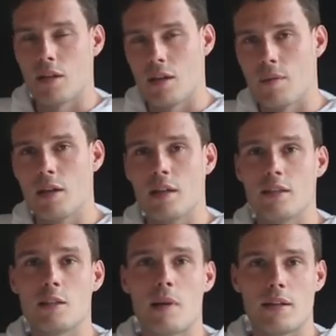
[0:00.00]
Uh,
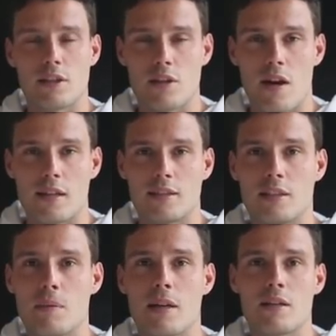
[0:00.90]
this is about tinnitus
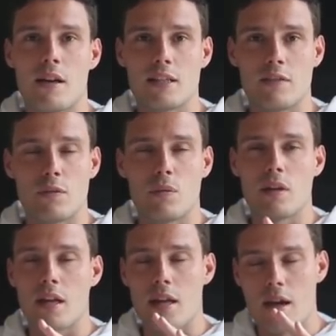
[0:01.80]
sleep, and guys, if you
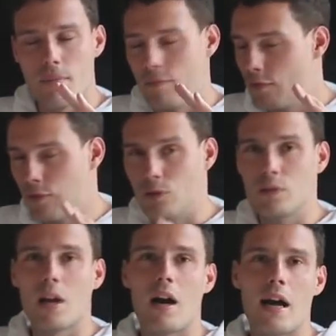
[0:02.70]
want a
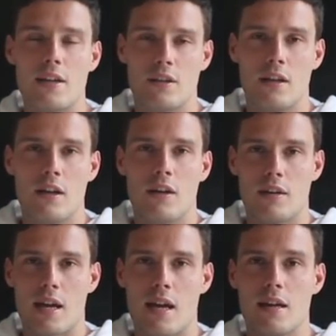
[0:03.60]
full guide,
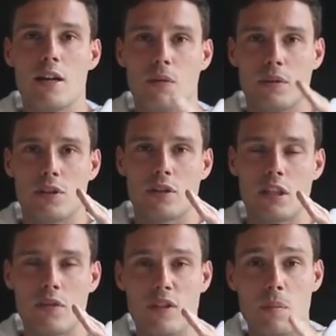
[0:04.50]
okay, we're just going
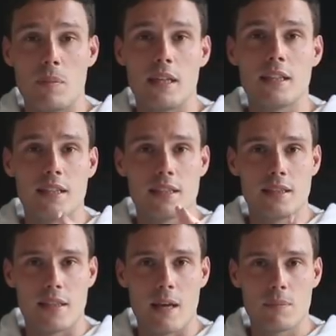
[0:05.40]
to give you the beginner's
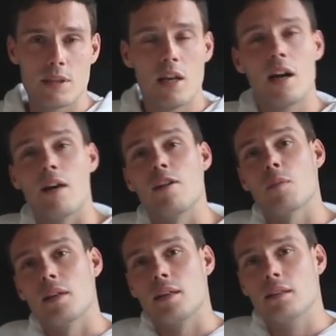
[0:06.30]
steps. I
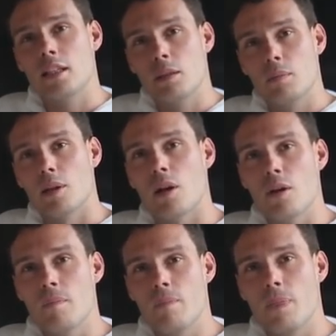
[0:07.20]
recommend clicking
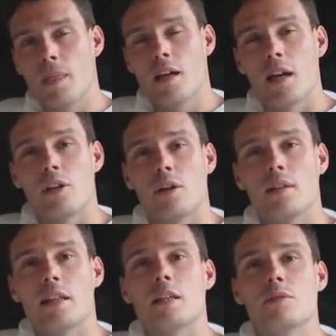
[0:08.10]
below and go
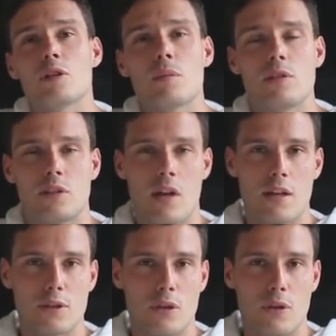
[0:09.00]
to
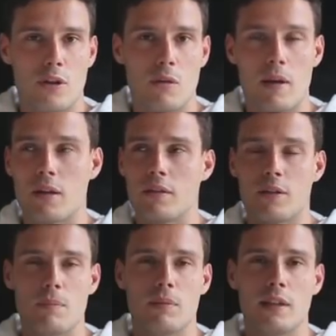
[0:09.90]
liamstopstinnitus.com. I got a
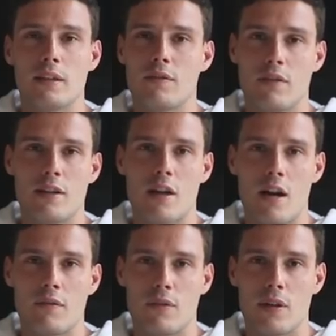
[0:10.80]
completely free
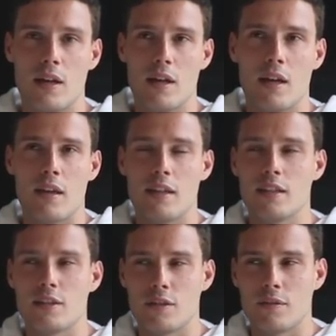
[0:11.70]
guide for you. I
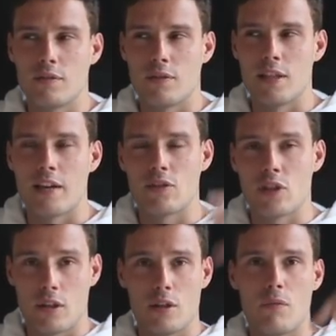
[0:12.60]
think it's still free. You have to
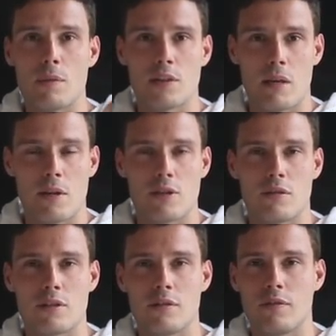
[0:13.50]
check on the website, make sure
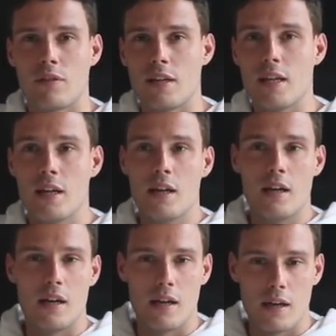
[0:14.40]
it's still free.
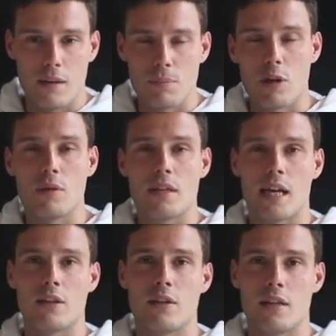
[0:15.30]
Um, go and
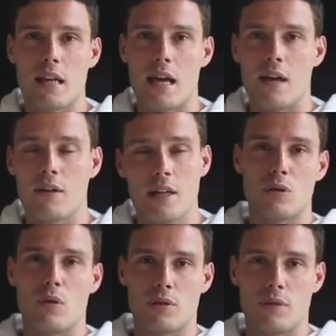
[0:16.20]
download it now. Talk